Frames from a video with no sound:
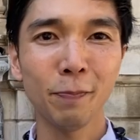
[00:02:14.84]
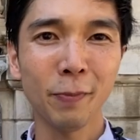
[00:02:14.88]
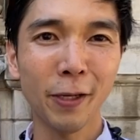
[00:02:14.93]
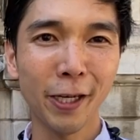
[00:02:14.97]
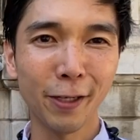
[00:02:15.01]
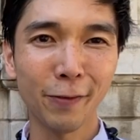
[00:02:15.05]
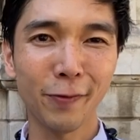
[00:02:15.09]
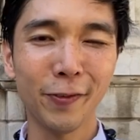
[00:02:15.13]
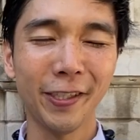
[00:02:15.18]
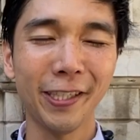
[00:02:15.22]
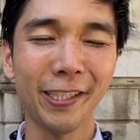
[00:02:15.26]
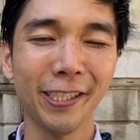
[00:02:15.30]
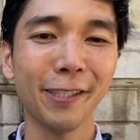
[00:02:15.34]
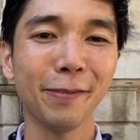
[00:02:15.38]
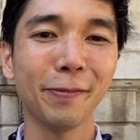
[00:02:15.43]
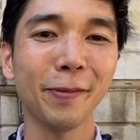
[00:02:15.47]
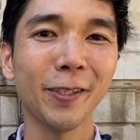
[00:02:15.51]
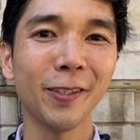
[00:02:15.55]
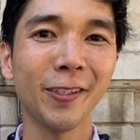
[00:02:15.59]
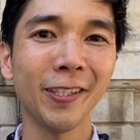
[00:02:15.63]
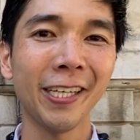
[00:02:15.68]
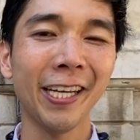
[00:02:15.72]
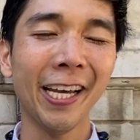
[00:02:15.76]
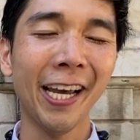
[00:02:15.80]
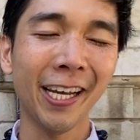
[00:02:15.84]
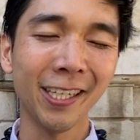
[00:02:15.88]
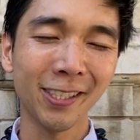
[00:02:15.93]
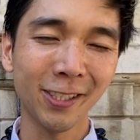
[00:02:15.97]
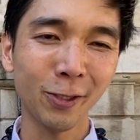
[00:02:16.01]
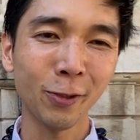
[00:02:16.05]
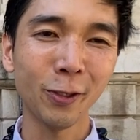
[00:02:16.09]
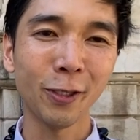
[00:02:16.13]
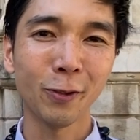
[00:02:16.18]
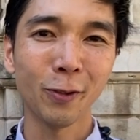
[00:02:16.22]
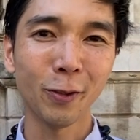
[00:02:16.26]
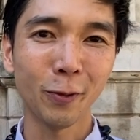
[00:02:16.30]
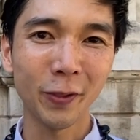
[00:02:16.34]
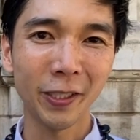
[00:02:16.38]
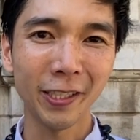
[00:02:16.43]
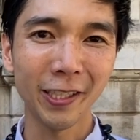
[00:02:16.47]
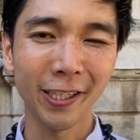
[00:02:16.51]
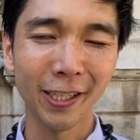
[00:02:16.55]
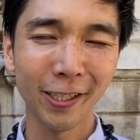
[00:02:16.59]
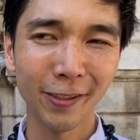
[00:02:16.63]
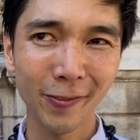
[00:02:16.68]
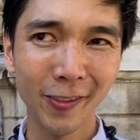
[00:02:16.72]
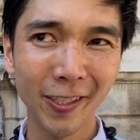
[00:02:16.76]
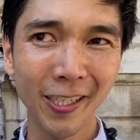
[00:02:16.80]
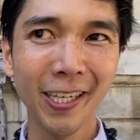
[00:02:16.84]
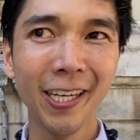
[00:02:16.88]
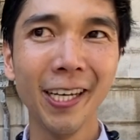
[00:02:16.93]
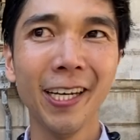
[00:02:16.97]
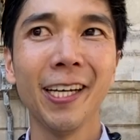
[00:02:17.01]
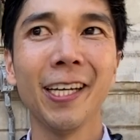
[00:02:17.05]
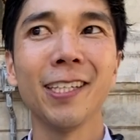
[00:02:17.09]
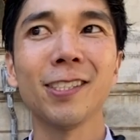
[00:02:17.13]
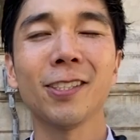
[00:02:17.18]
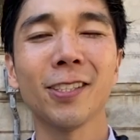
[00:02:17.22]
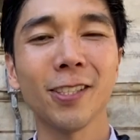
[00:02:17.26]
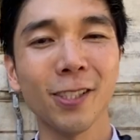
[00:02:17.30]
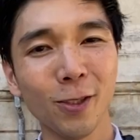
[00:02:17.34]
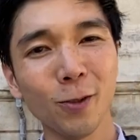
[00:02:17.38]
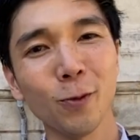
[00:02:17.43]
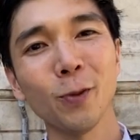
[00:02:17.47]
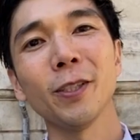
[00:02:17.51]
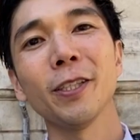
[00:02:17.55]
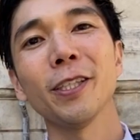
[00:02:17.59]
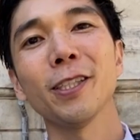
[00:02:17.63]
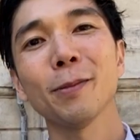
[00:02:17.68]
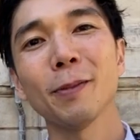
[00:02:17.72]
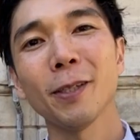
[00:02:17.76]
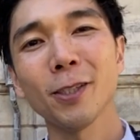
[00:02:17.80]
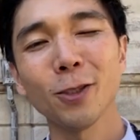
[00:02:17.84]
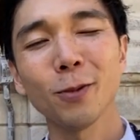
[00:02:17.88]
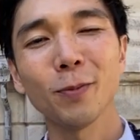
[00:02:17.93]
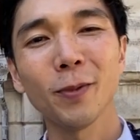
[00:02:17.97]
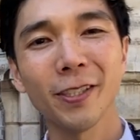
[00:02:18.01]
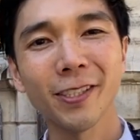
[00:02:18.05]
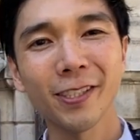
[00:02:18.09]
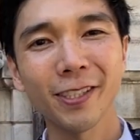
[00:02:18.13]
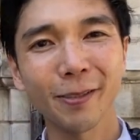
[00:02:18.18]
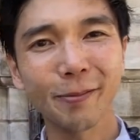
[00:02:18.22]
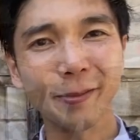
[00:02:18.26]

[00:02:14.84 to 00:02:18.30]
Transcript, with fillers: benefit the community and doing what we love. It's just a really special place to